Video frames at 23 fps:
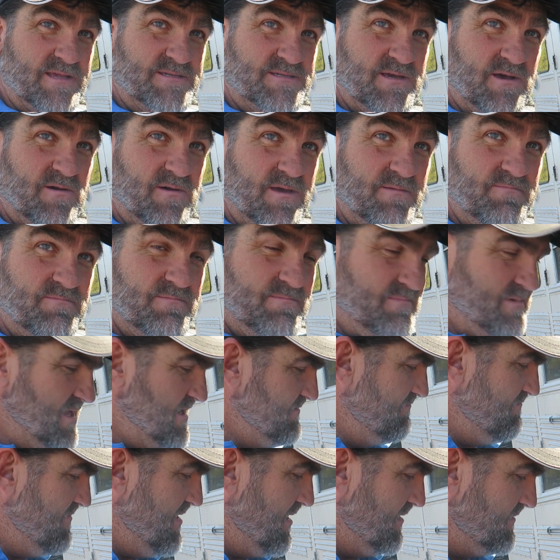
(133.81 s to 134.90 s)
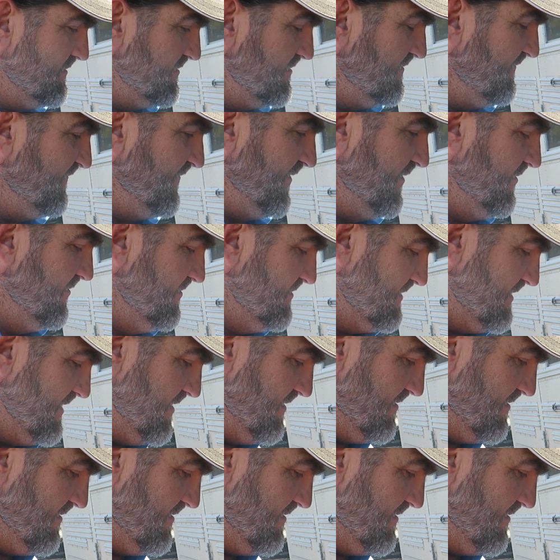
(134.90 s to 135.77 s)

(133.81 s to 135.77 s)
So it melted the fuse in